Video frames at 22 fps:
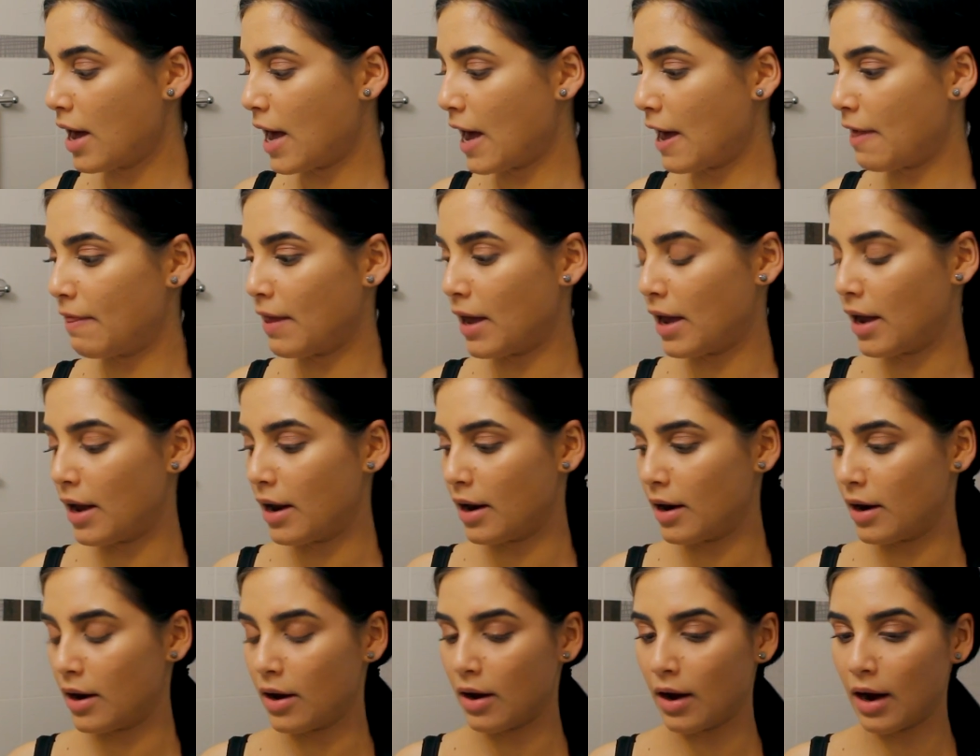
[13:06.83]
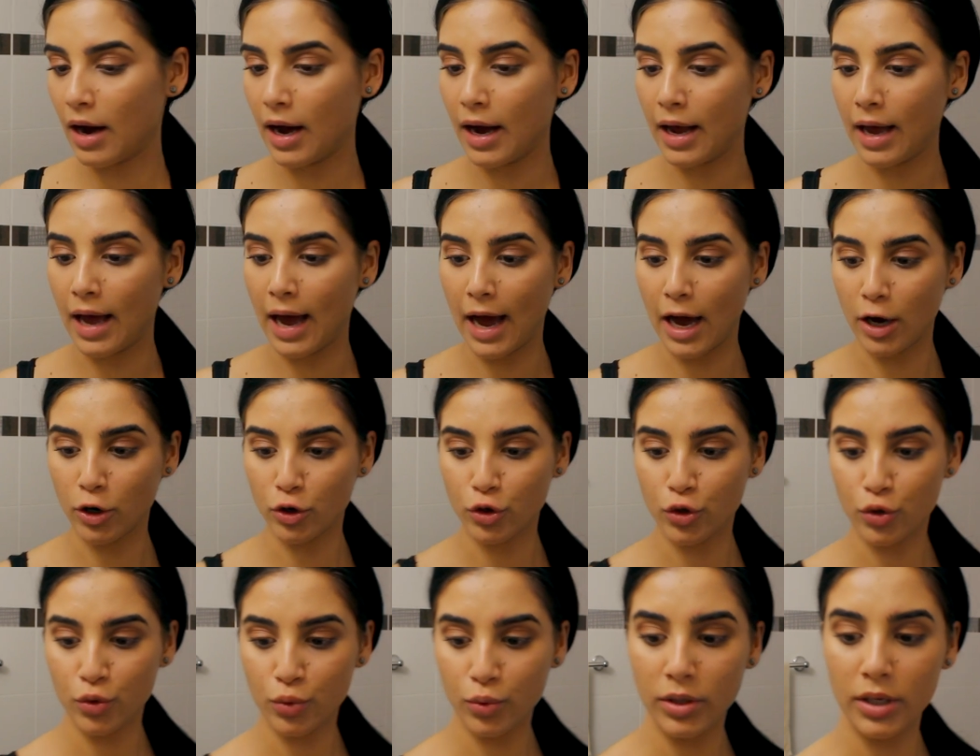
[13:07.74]
And then I
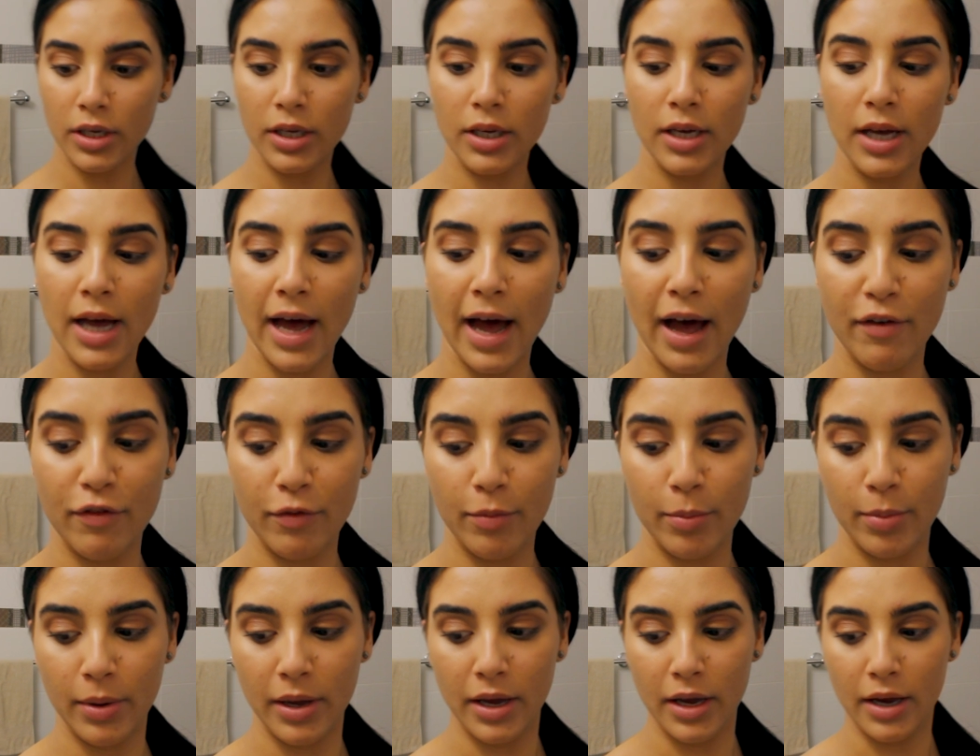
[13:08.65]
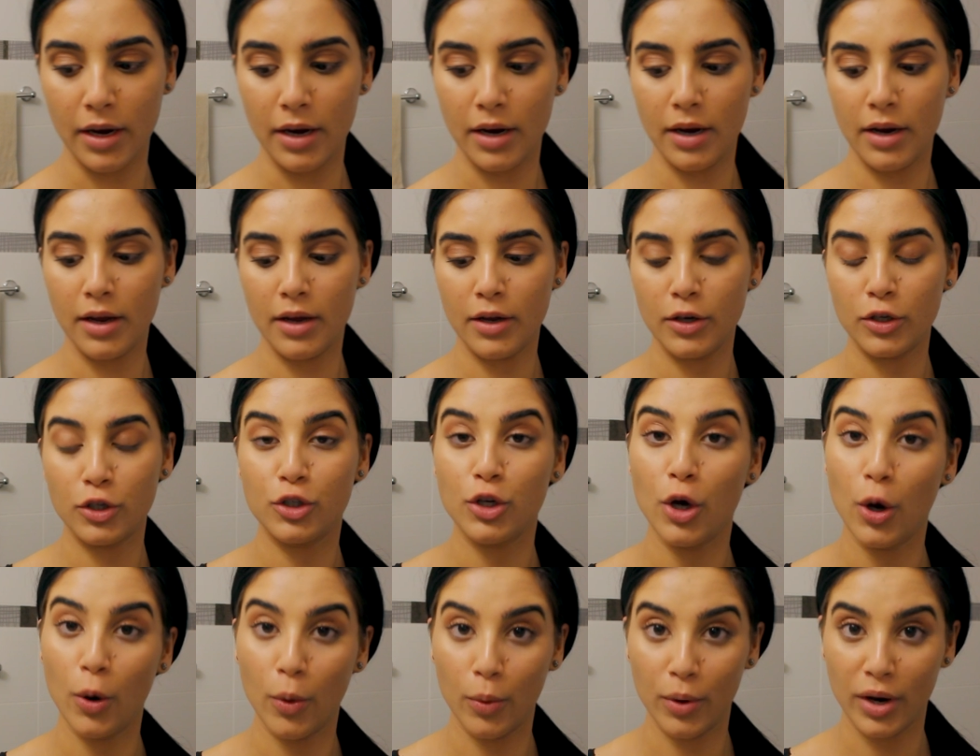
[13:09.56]
actually have been
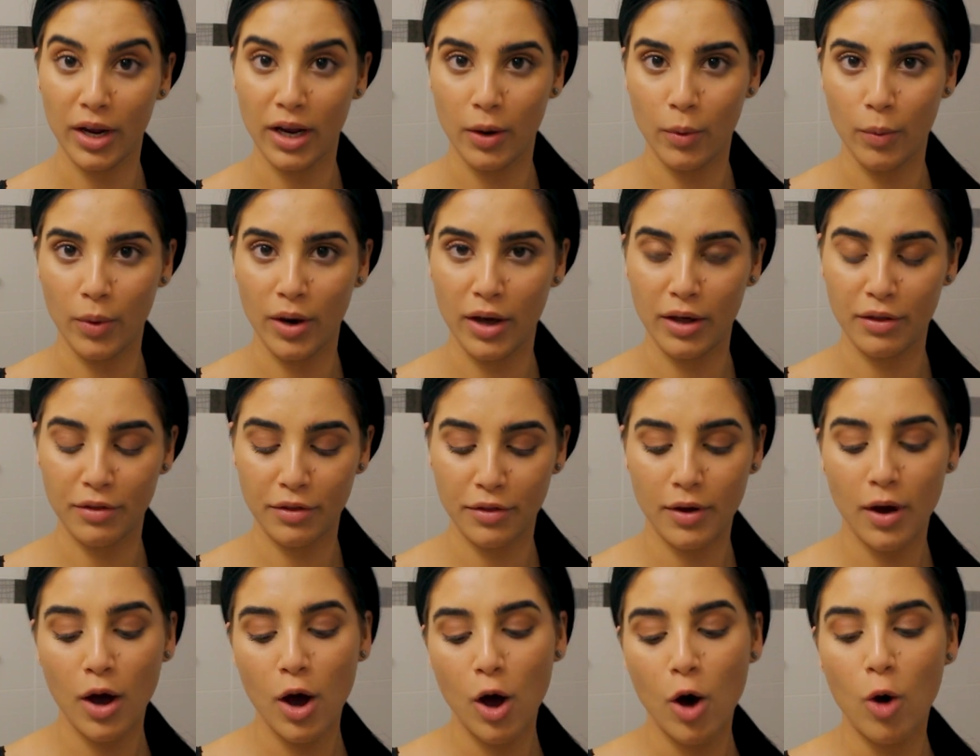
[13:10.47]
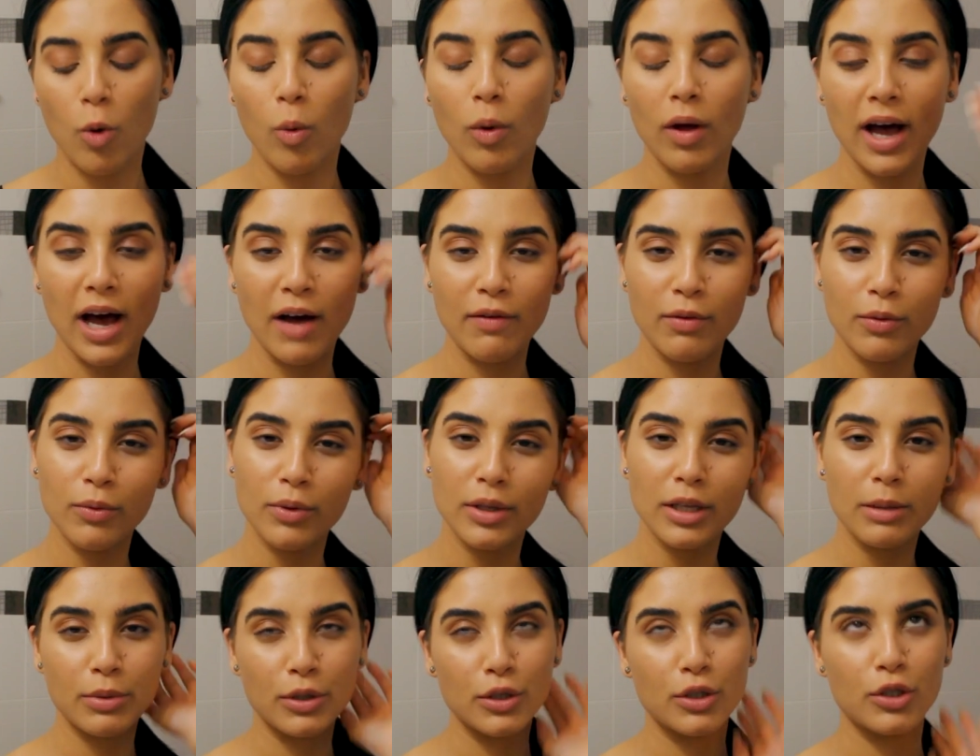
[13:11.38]
toning with, well I haven't
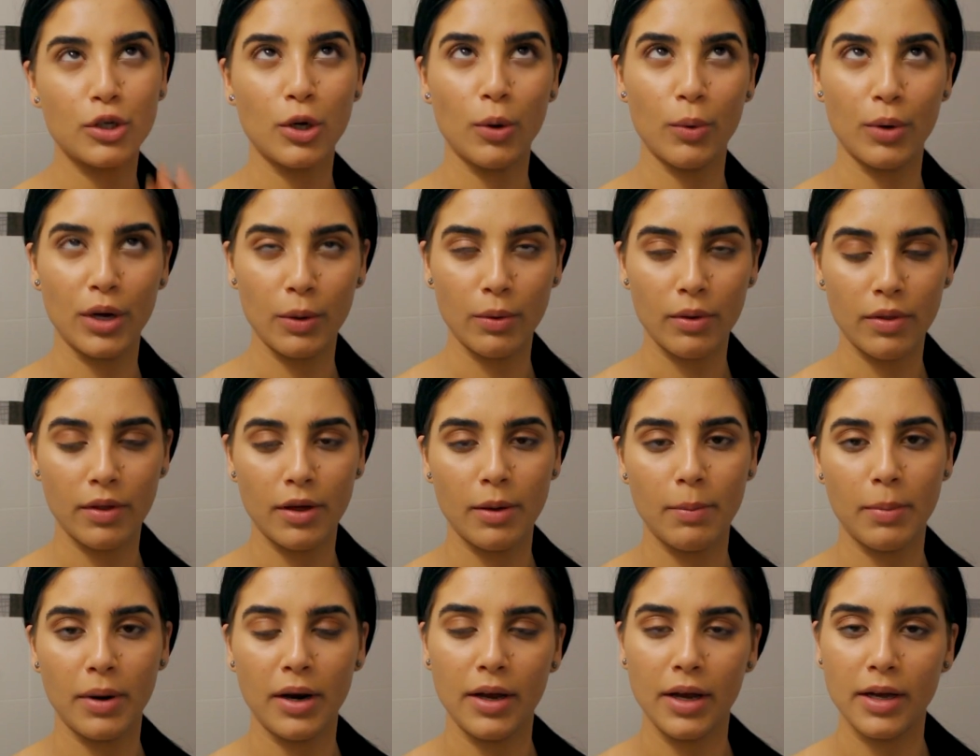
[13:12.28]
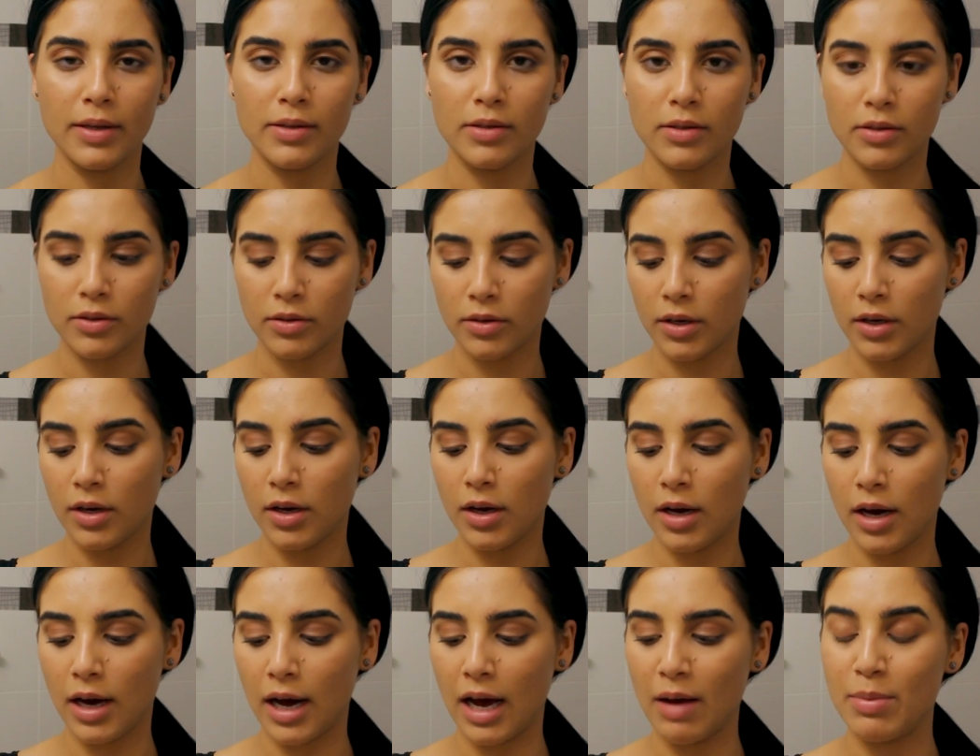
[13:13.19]
really been toning with it, but I guess
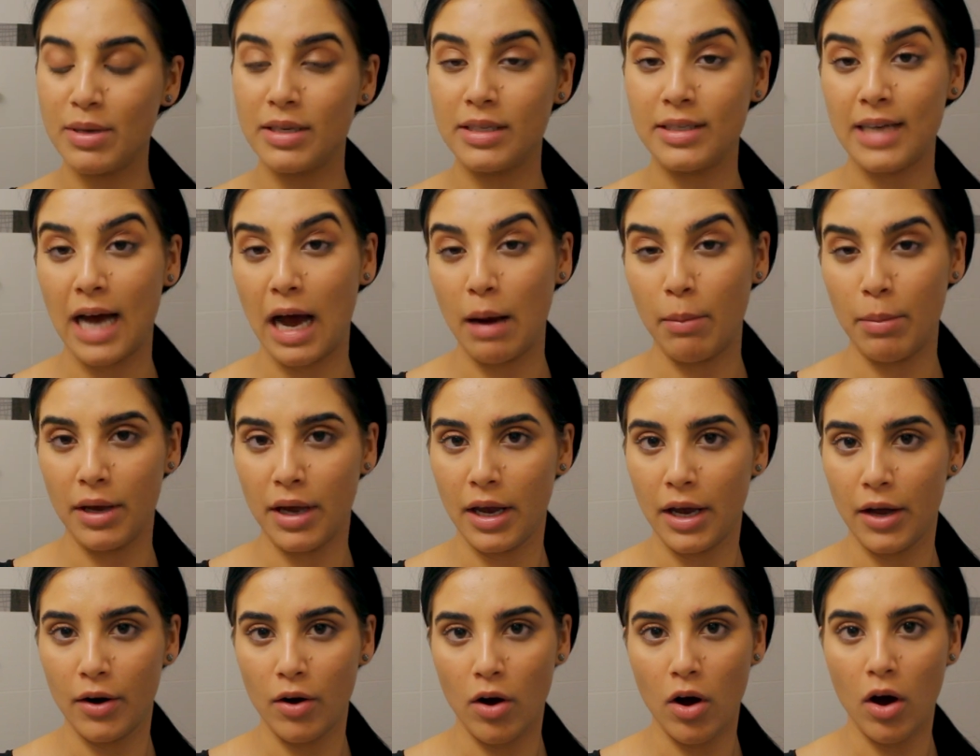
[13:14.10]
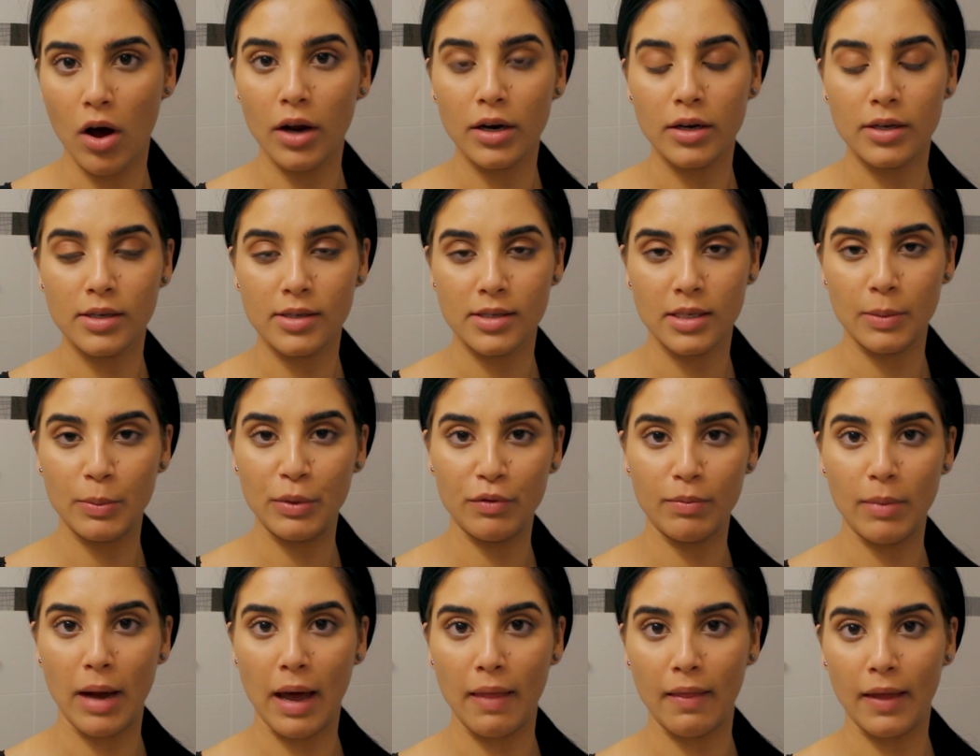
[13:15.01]
I've been dabbing it on some
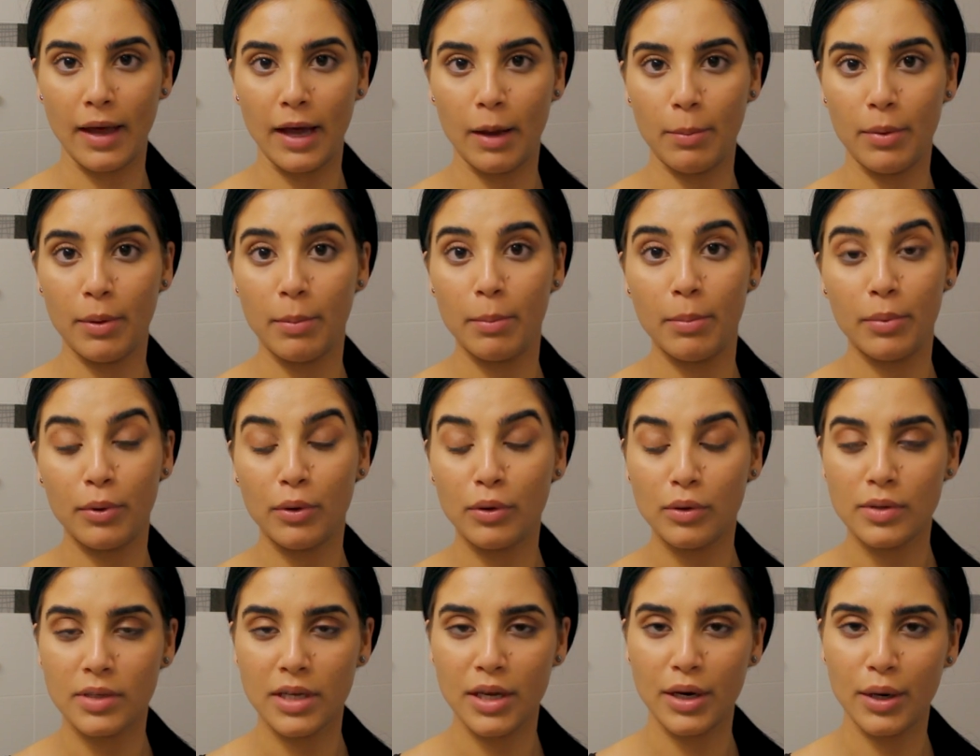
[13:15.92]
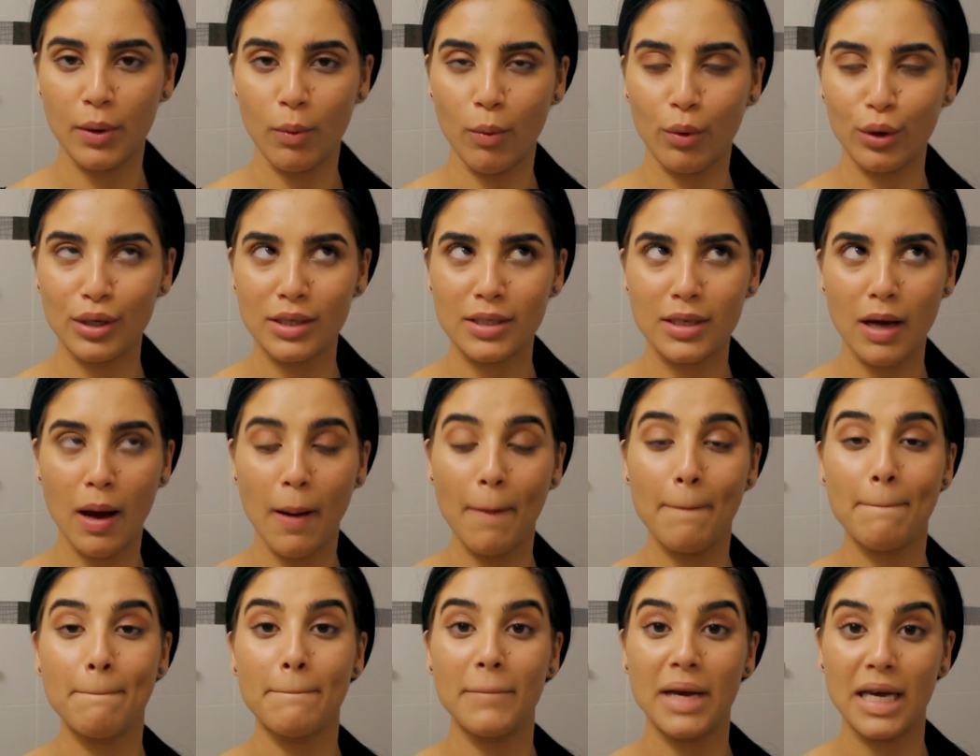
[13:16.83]
of my like pimples and it works
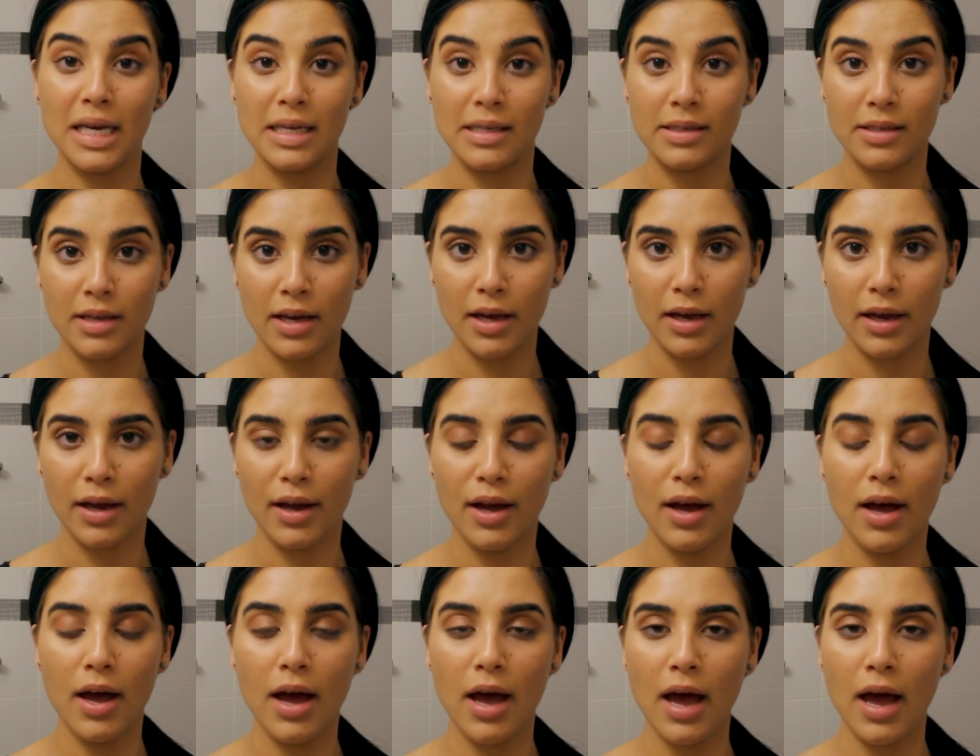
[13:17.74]
amazing.